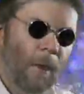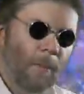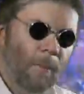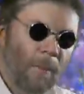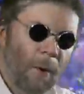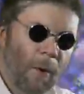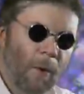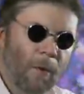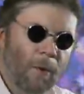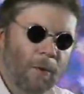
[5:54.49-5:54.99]

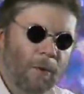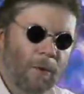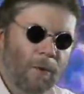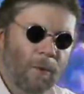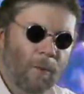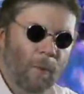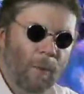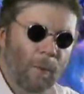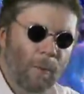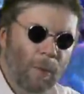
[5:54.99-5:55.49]
Both,
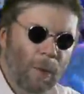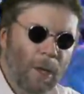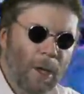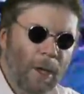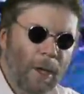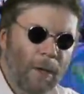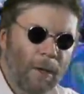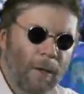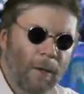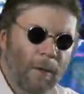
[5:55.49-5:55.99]
when
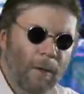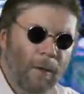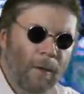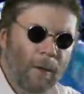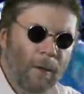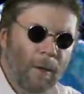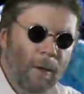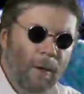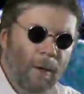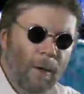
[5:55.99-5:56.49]
played,
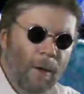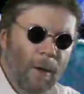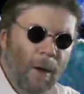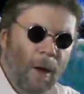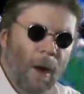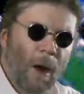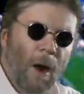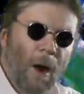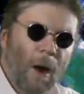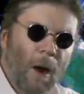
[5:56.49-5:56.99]

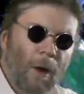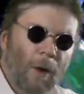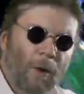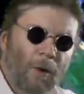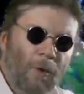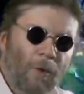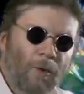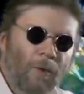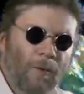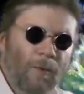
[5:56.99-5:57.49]
are
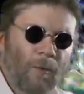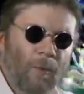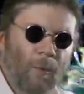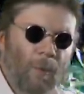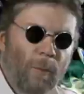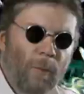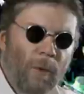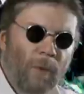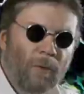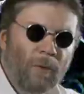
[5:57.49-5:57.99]
conducive to a
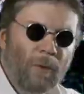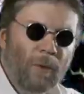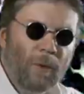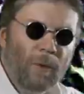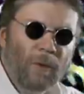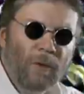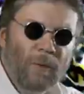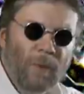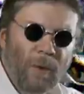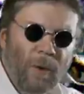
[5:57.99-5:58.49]
musical
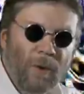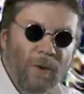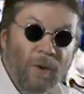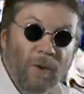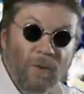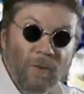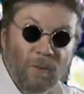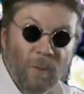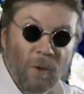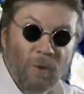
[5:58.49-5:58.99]
experience
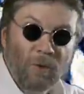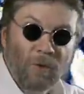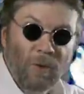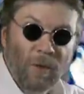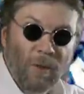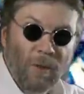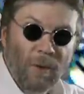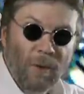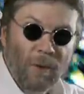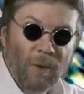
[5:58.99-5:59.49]
that's most
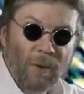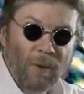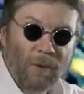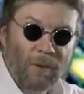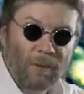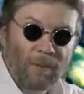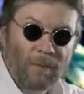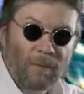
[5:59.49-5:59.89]
ethereal.